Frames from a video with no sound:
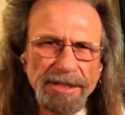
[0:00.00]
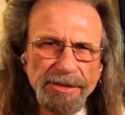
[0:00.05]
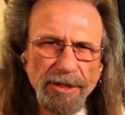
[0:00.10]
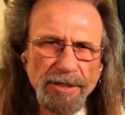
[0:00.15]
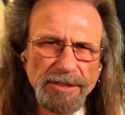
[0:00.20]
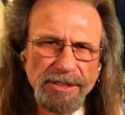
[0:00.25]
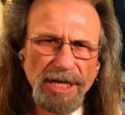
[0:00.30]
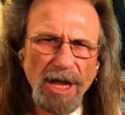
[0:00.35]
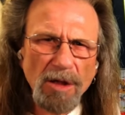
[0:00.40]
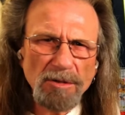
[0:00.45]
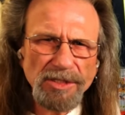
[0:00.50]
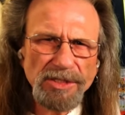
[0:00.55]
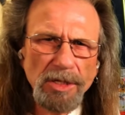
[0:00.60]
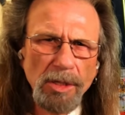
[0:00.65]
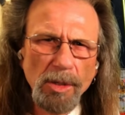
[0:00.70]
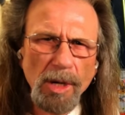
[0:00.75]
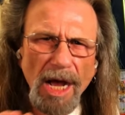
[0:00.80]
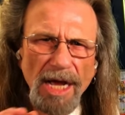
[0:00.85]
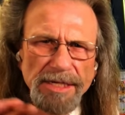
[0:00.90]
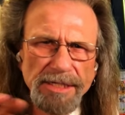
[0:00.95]
there's
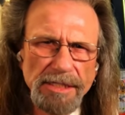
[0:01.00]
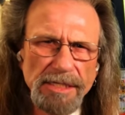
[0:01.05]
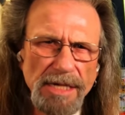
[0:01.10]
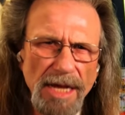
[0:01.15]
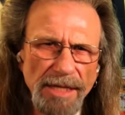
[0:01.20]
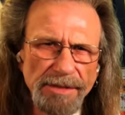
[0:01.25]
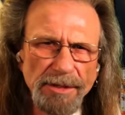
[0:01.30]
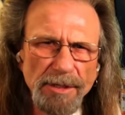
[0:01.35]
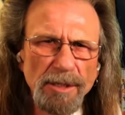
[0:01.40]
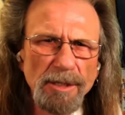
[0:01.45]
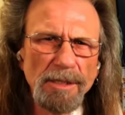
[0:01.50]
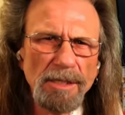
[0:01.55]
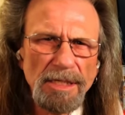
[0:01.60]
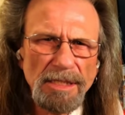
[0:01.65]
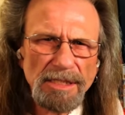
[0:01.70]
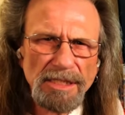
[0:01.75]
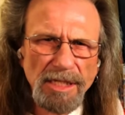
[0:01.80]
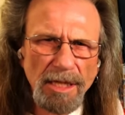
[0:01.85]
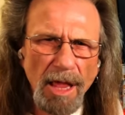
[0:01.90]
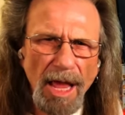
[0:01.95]
also another
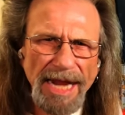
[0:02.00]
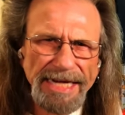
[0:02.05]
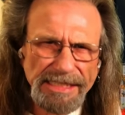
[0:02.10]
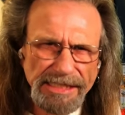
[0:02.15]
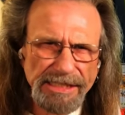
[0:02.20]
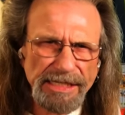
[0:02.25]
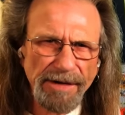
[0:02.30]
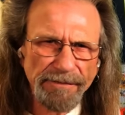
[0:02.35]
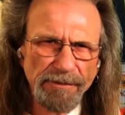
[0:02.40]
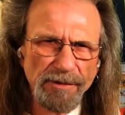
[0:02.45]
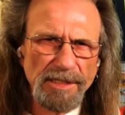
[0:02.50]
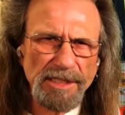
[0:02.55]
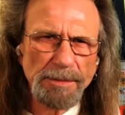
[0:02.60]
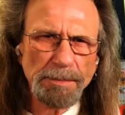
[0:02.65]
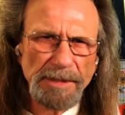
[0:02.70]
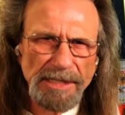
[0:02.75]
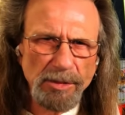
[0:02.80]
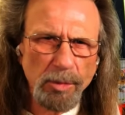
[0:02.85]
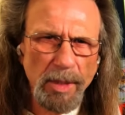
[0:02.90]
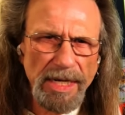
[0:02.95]
slight difference
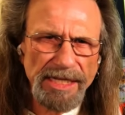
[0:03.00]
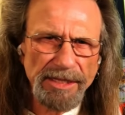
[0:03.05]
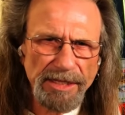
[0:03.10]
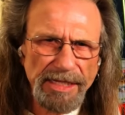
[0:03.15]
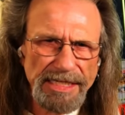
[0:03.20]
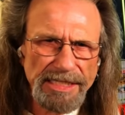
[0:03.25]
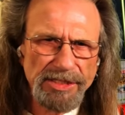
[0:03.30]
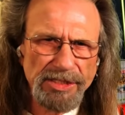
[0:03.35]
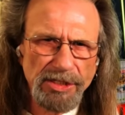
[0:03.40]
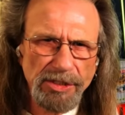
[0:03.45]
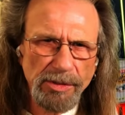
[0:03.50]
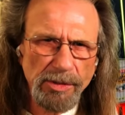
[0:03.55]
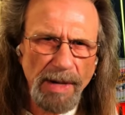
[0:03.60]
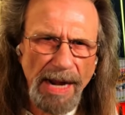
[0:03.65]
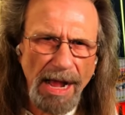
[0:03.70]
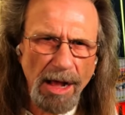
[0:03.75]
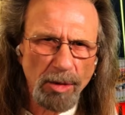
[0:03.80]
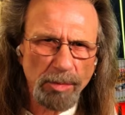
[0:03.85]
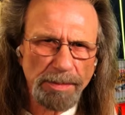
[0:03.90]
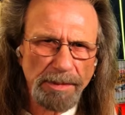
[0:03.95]
between these two
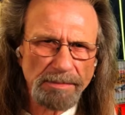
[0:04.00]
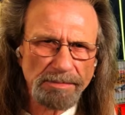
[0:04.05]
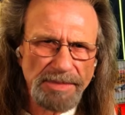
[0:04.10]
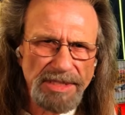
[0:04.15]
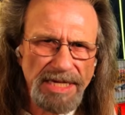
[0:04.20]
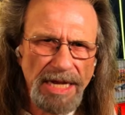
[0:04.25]
albums.